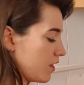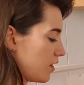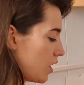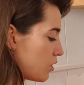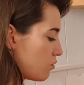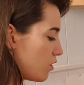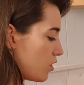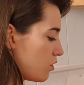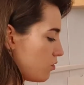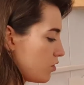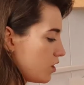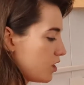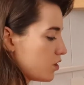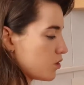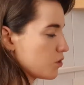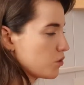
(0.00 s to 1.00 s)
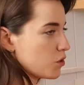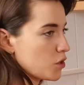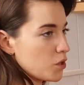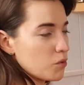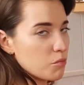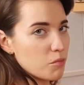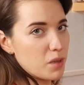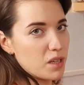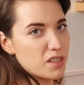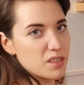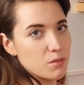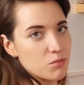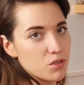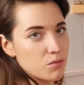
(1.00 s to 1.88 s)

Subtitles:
That's why you need to make some